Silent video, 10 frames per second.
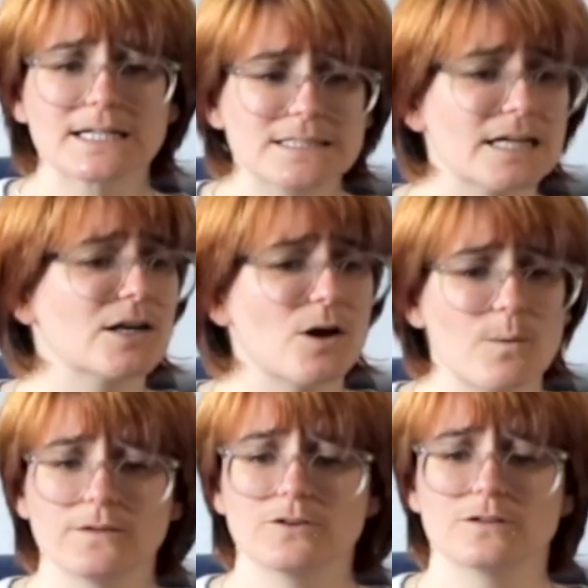I said, I know
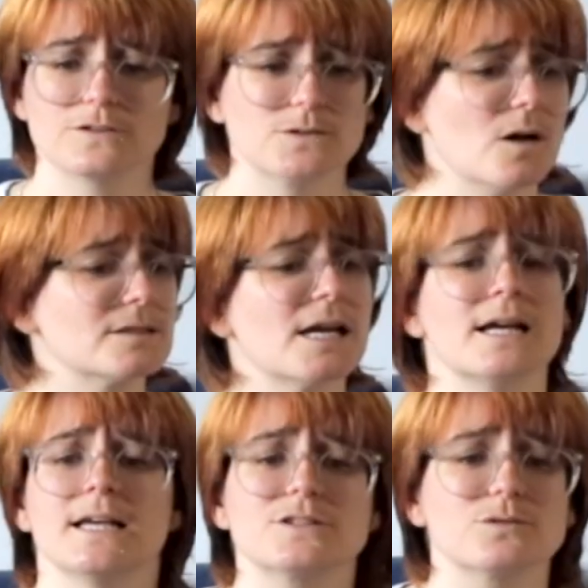one of your other songs.
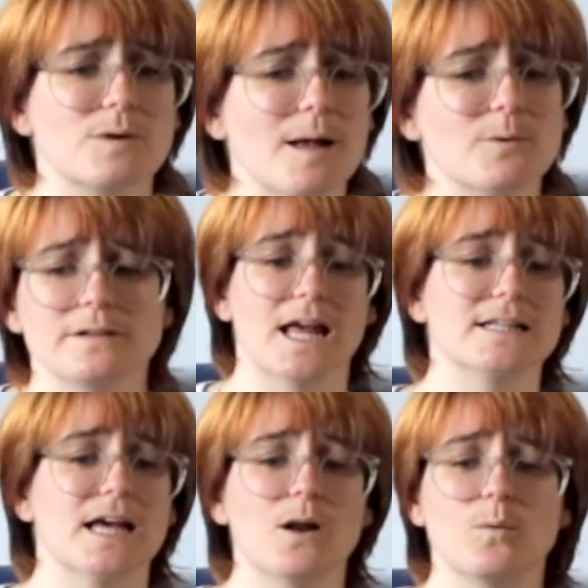He's a rebel,
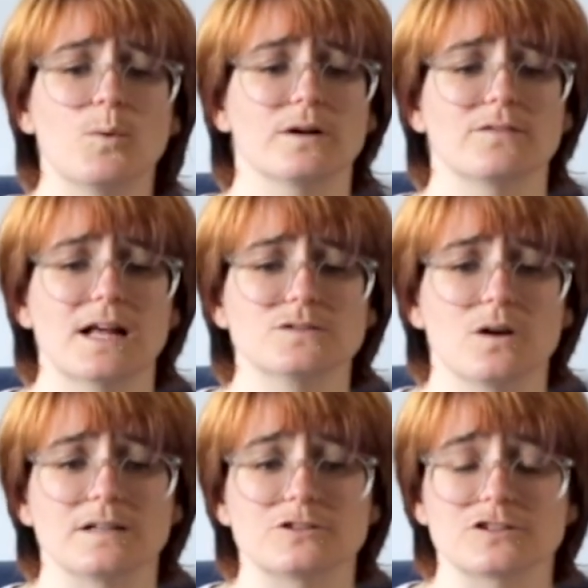and that whole point of that
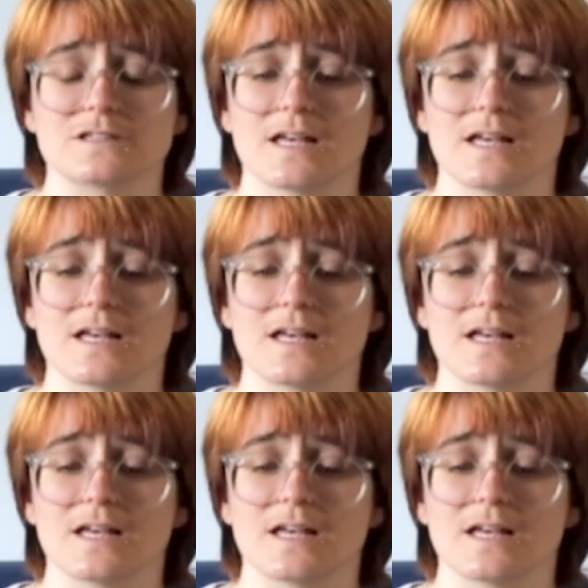song is just